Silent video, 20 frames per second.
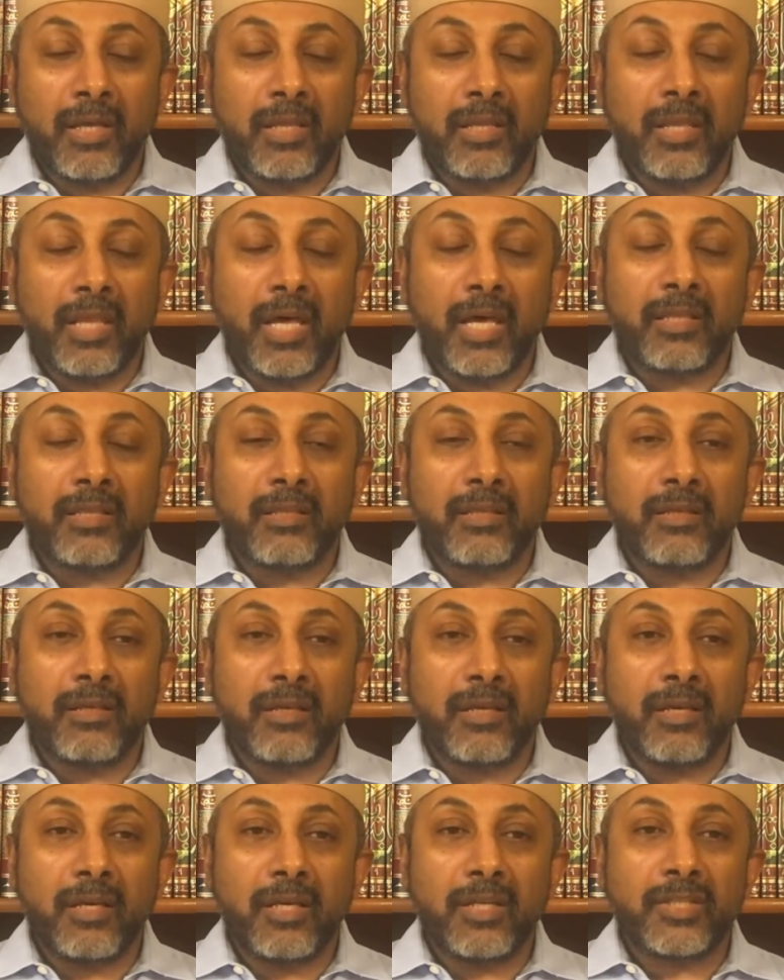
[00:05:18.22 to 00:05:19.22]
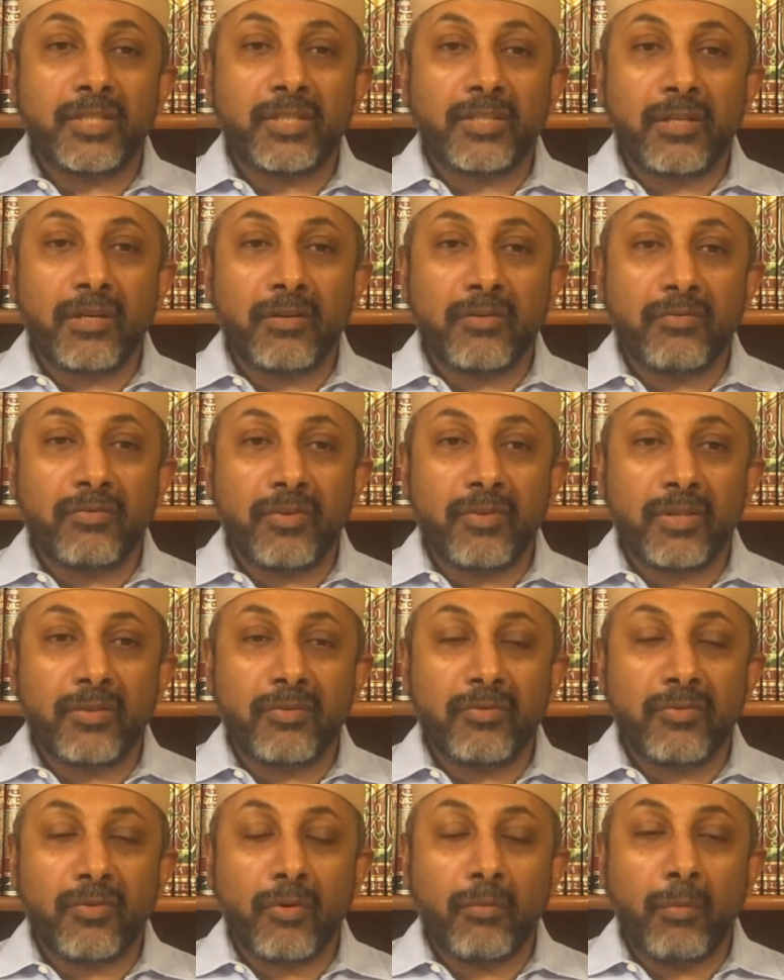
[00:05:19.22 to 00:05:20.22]
that a
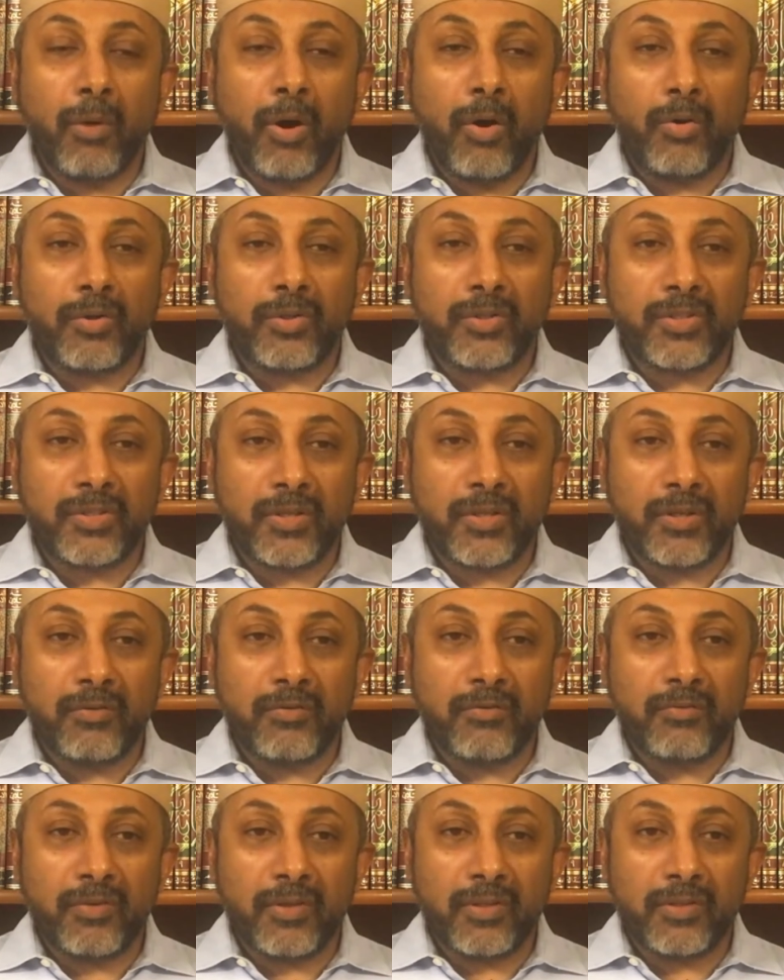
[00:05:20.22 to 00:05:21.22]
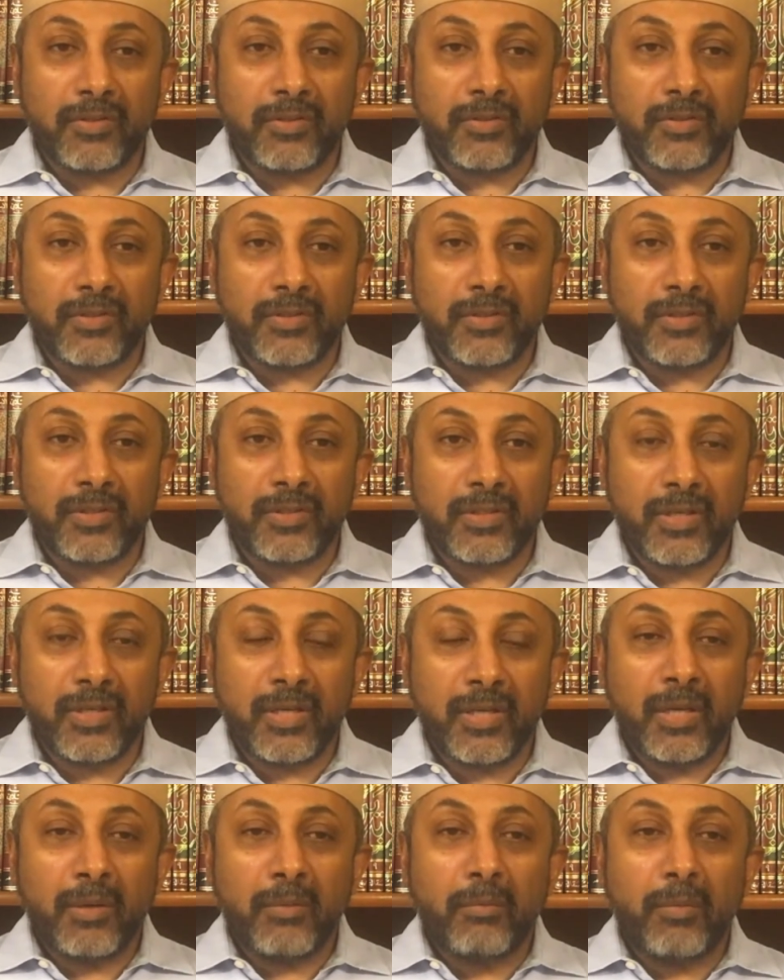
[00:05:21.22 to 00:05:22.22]
servant from our servants,
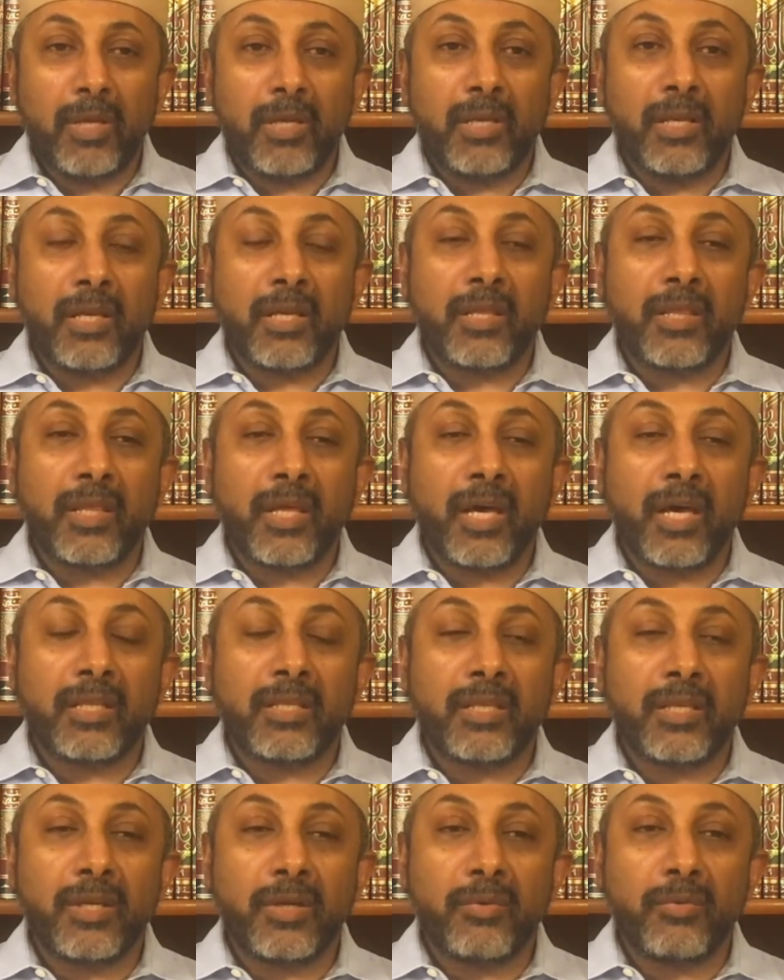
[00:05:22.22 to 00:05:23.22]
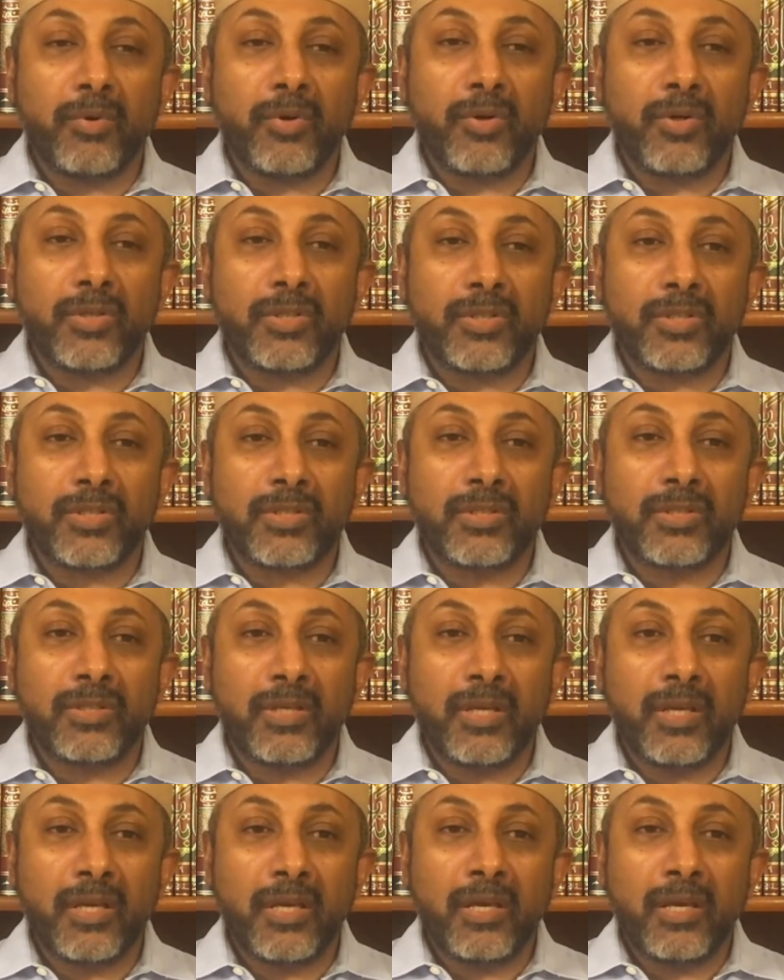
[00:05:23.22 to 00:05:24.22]
meaning that he was
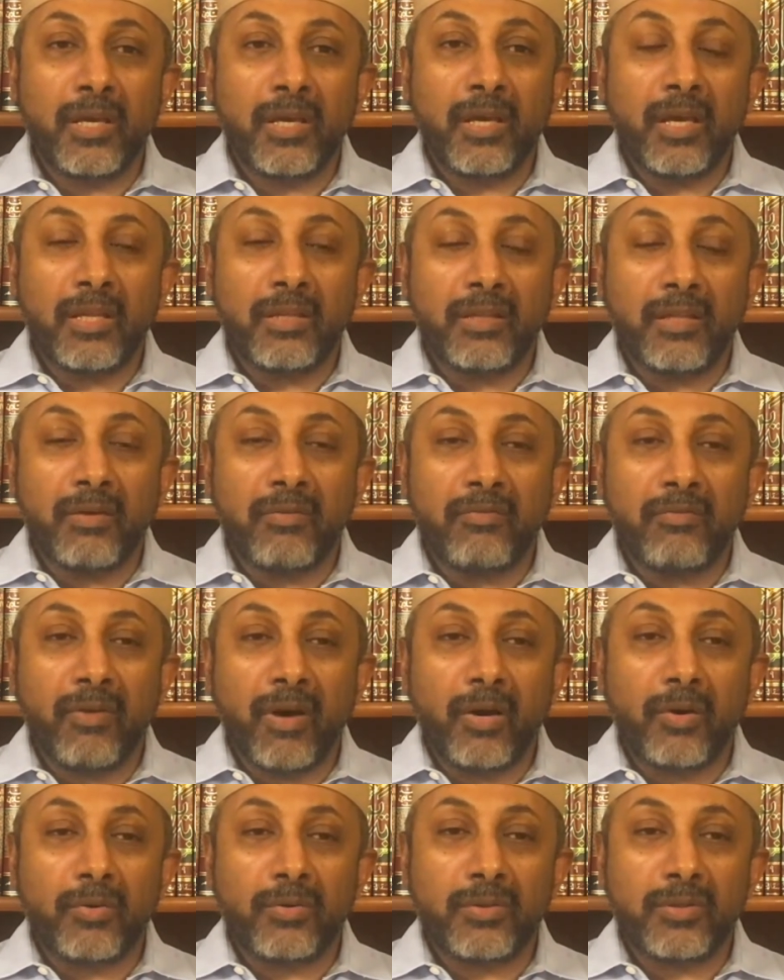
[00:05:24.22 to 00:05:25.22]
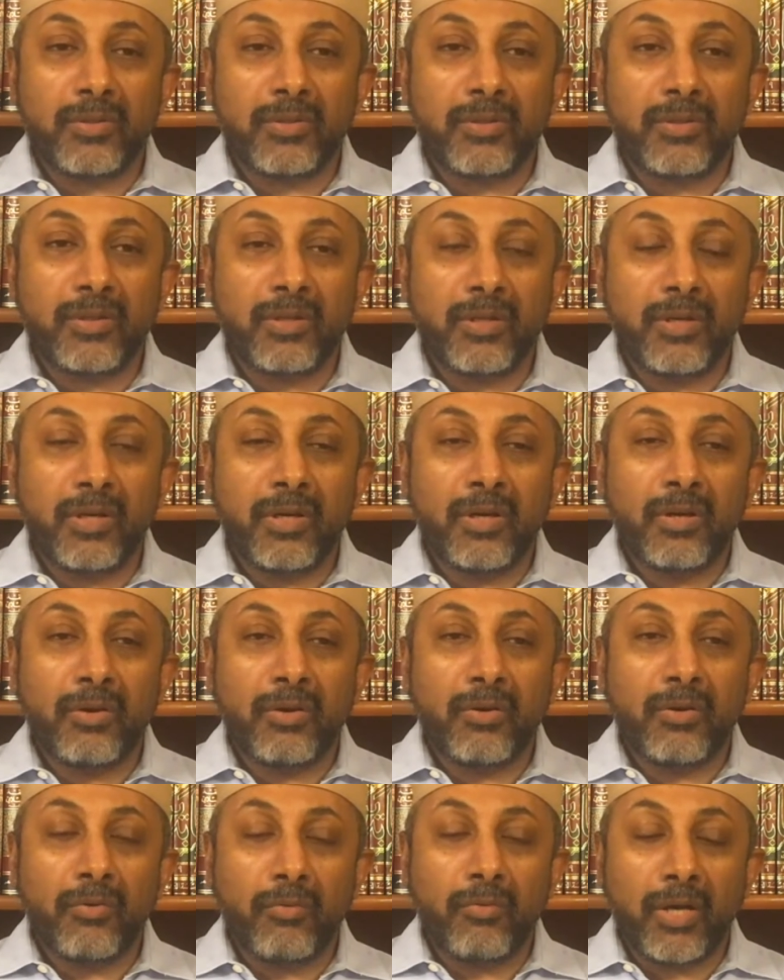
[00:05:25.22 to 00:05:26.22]
a devout,
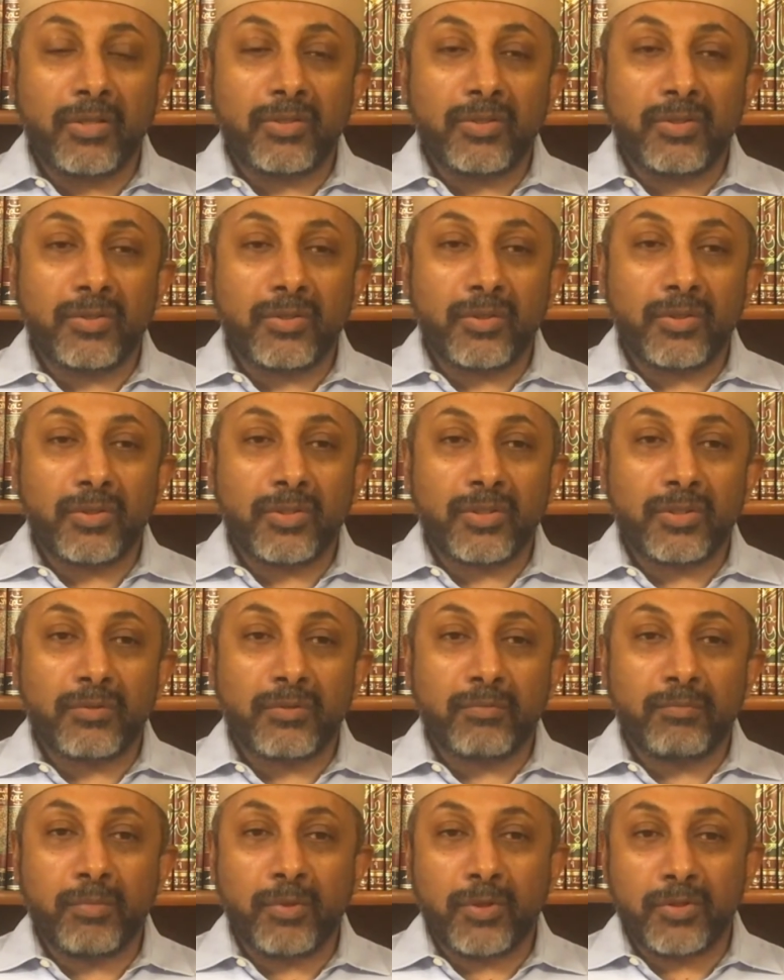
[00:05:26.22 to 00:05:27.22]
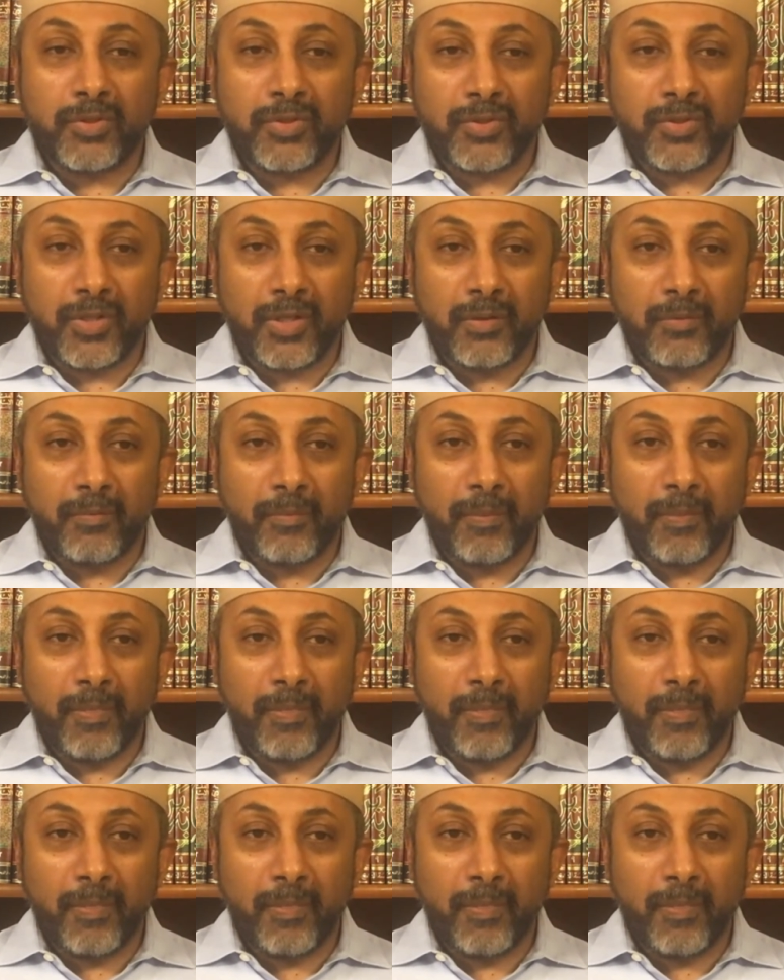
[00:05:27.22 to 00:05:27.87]
righteous person.